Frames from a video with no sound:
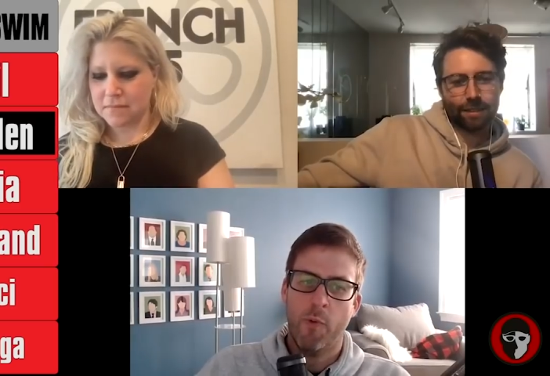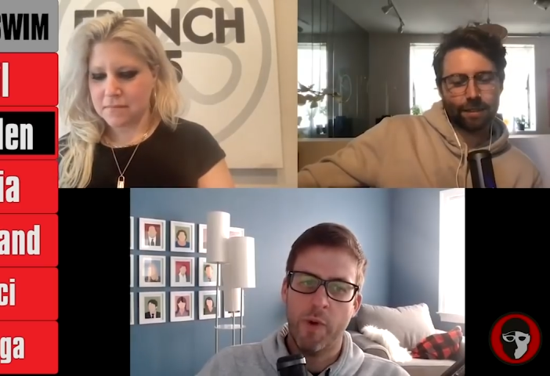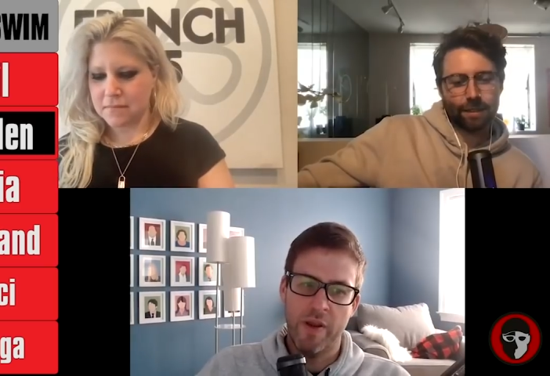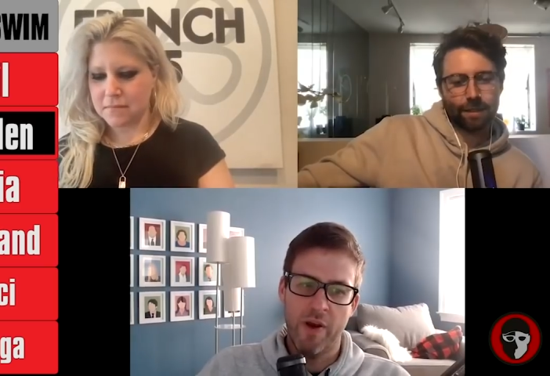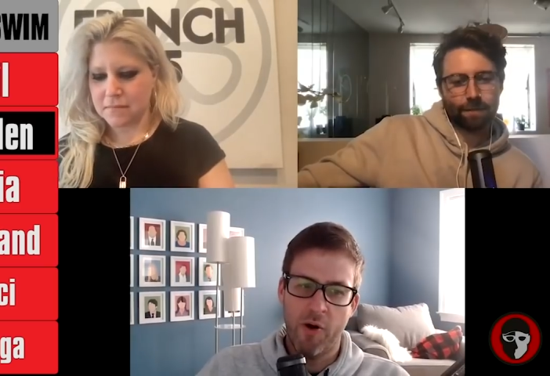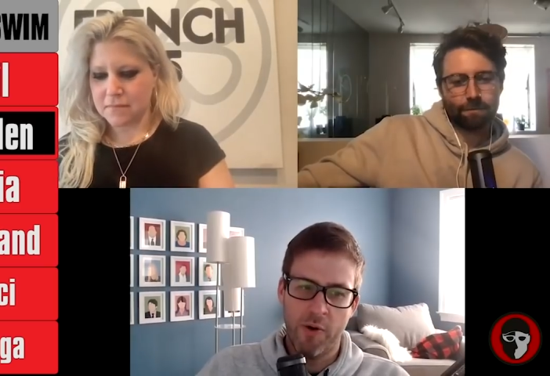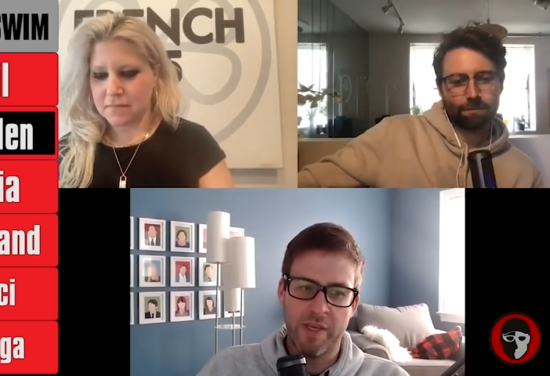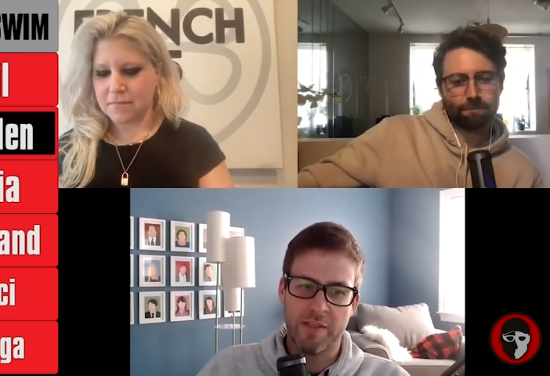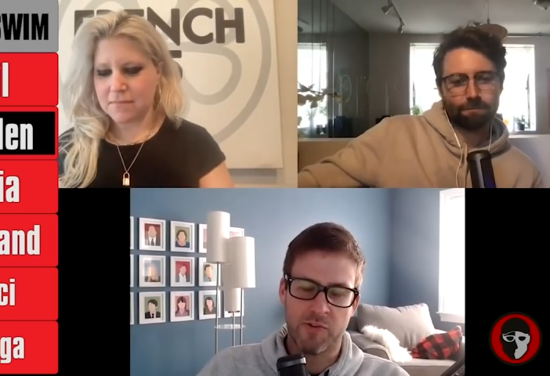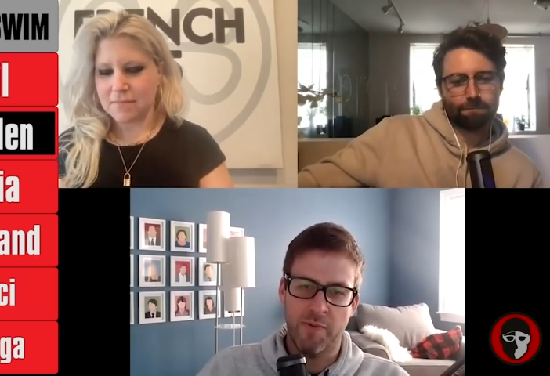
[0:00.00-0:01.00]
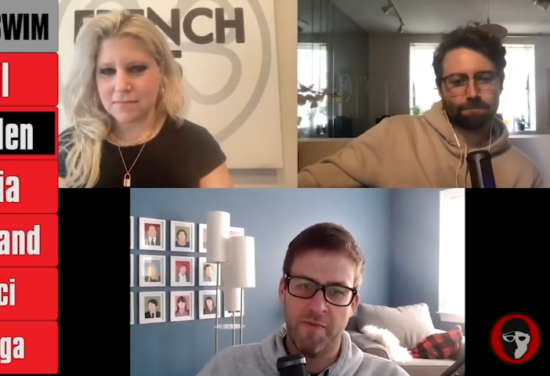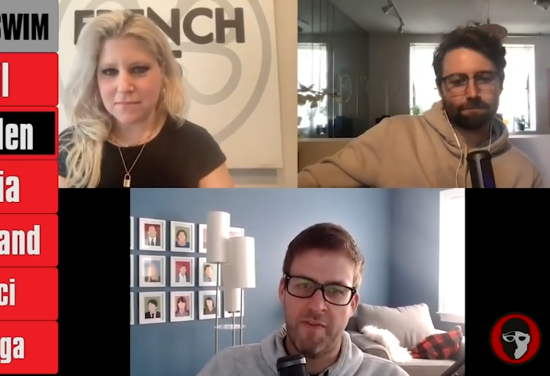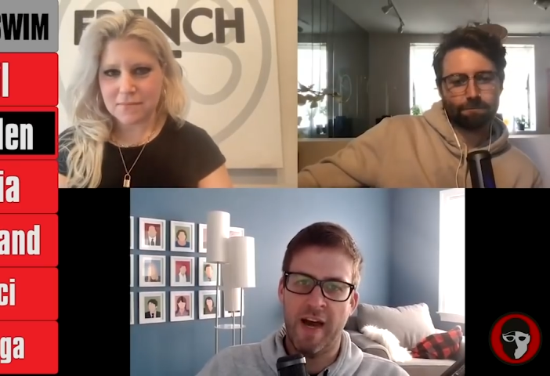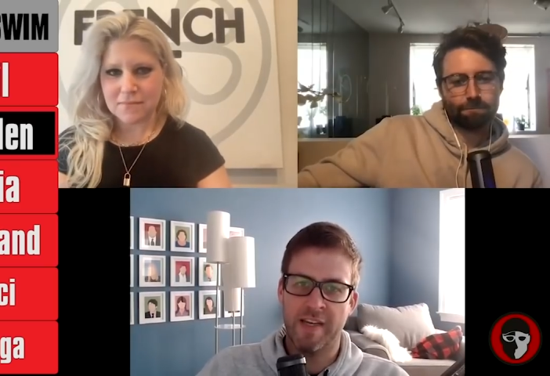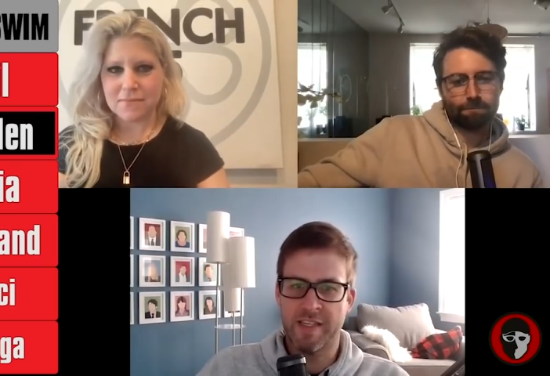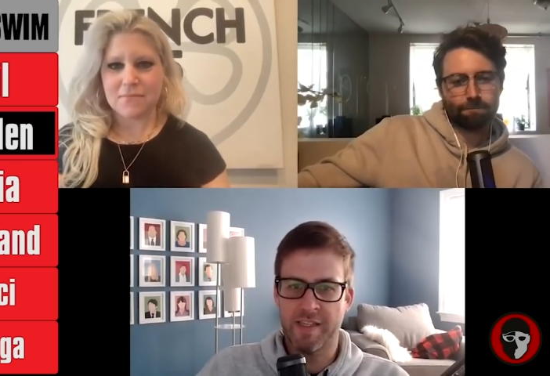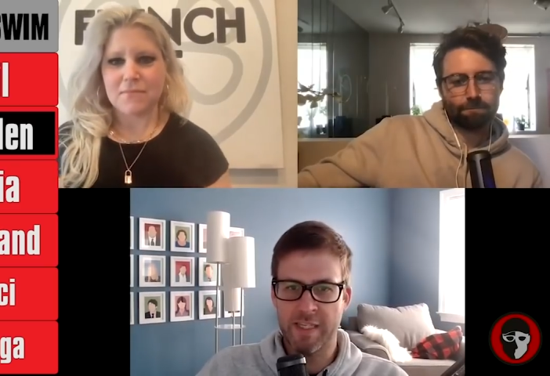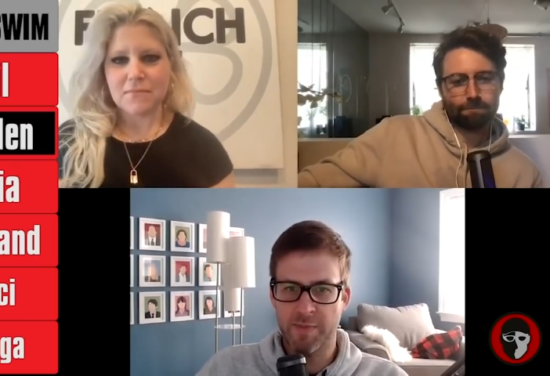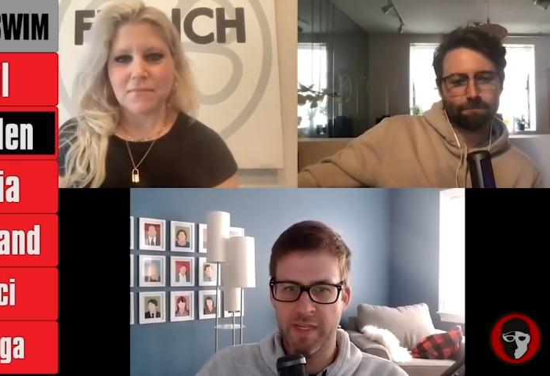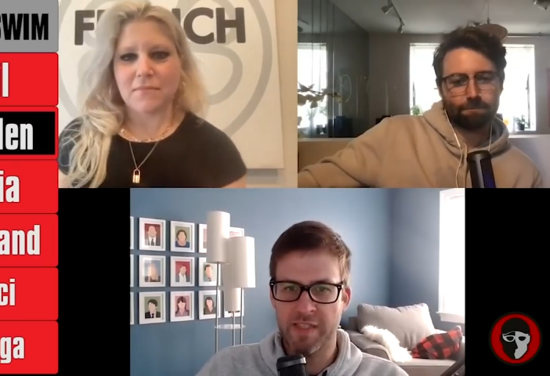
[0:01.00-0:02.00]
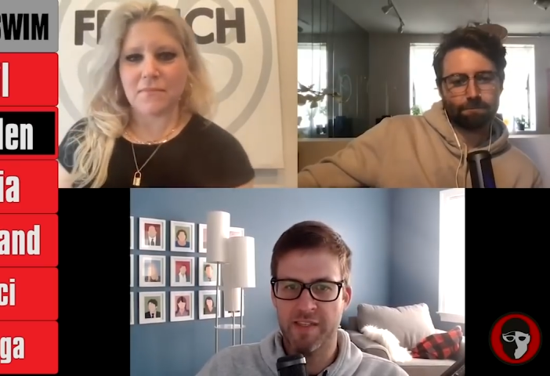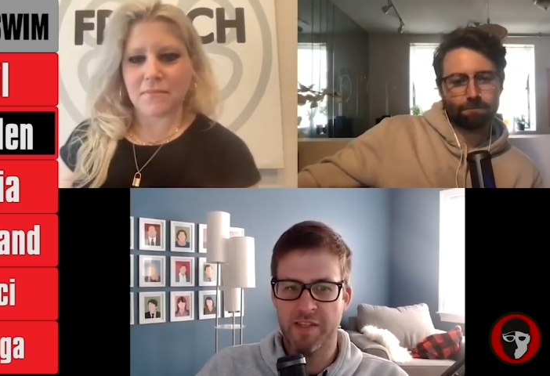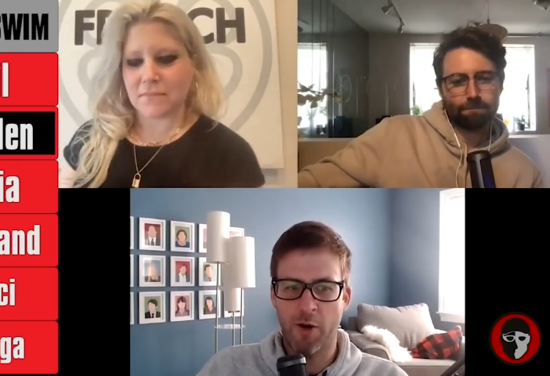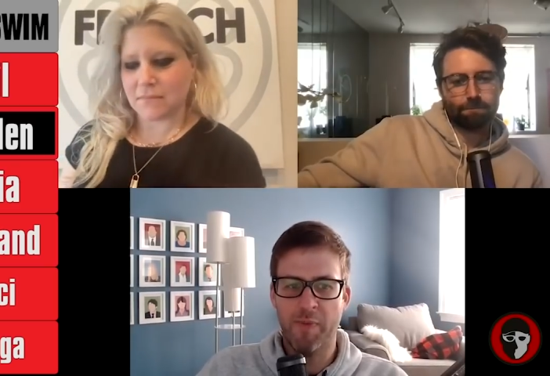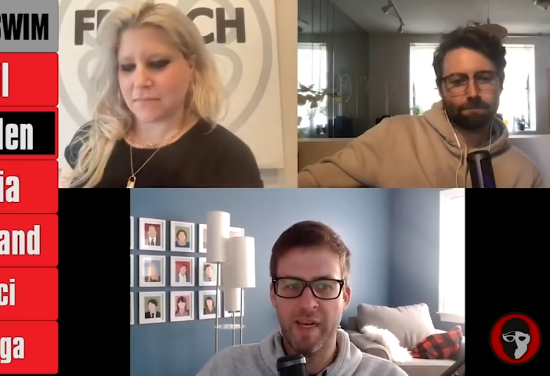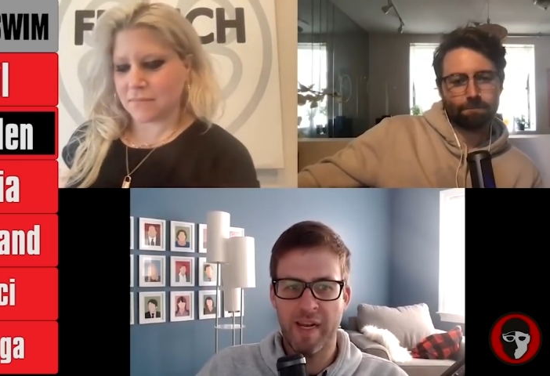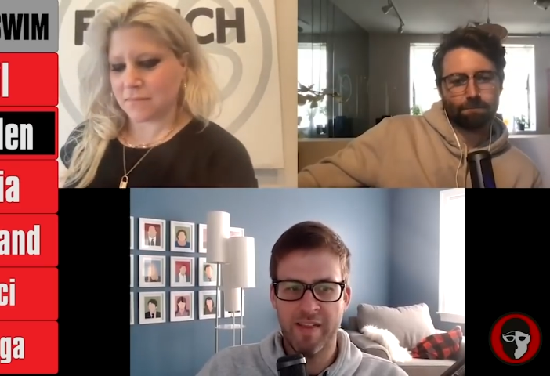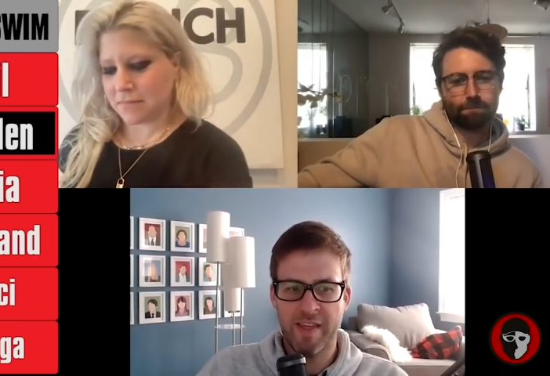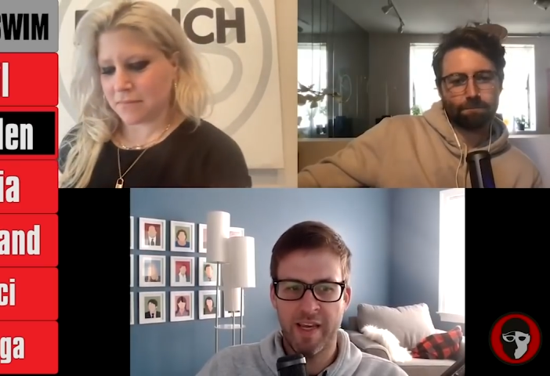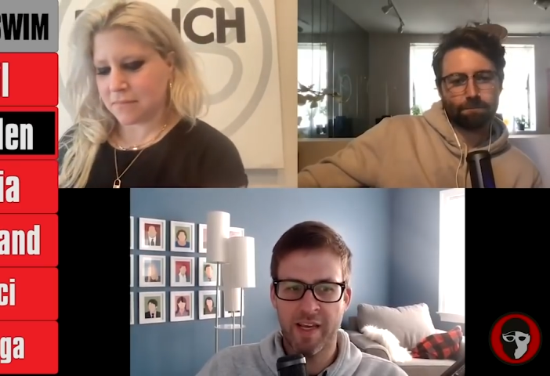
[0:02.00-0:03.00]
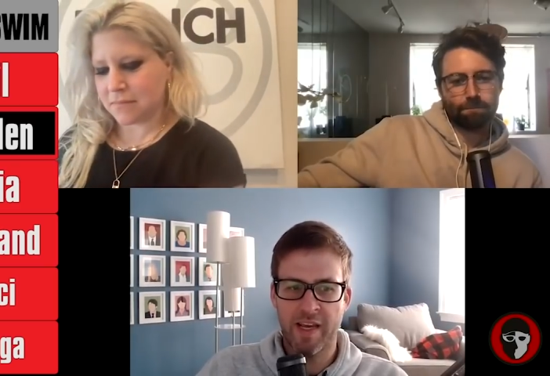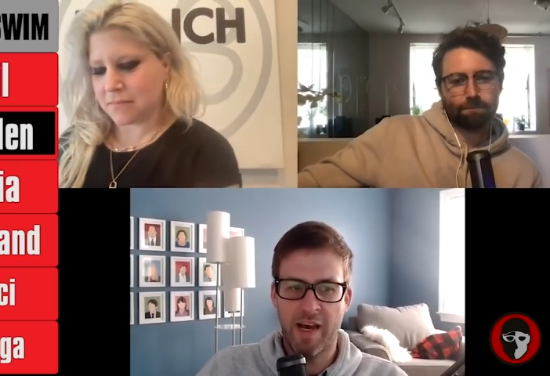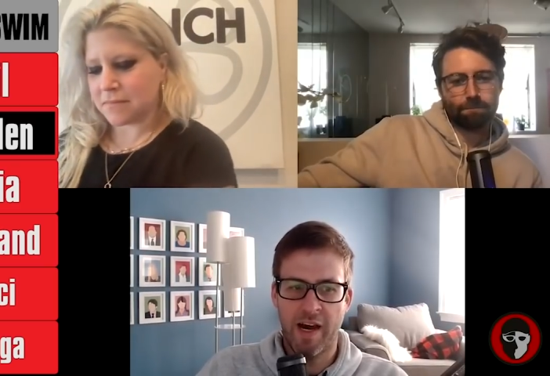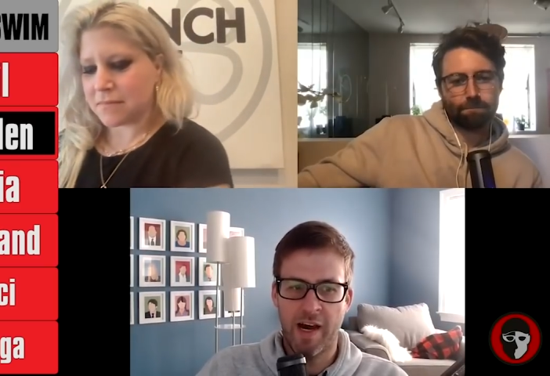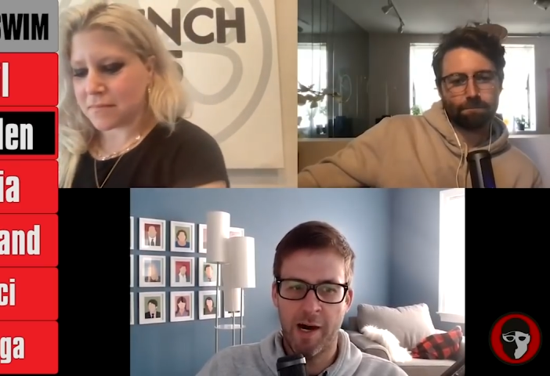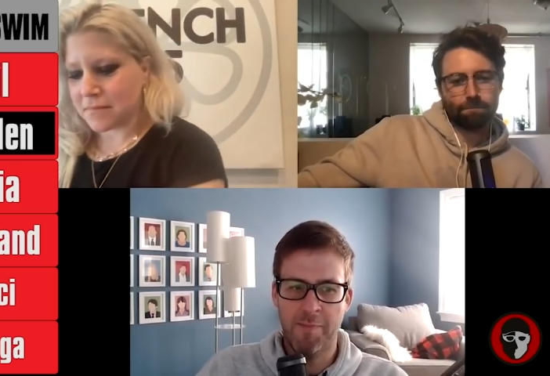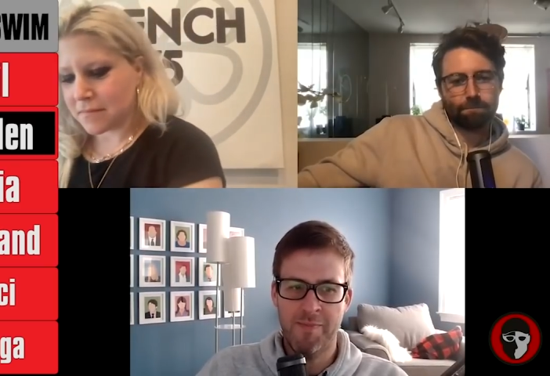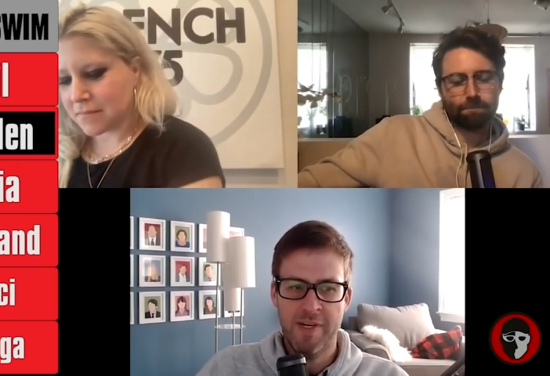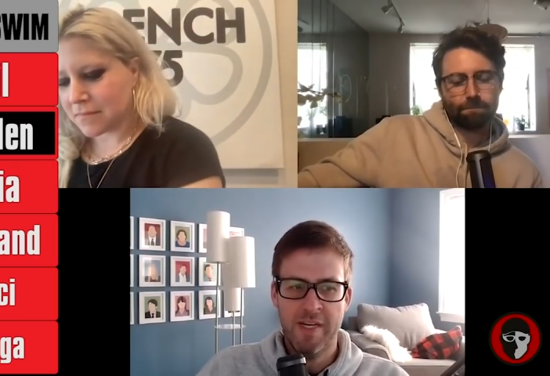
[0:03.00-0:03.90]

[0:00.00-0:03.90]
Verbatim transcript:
Speaker 1: we know he can swim fast at these meets that don't mean anything. Um,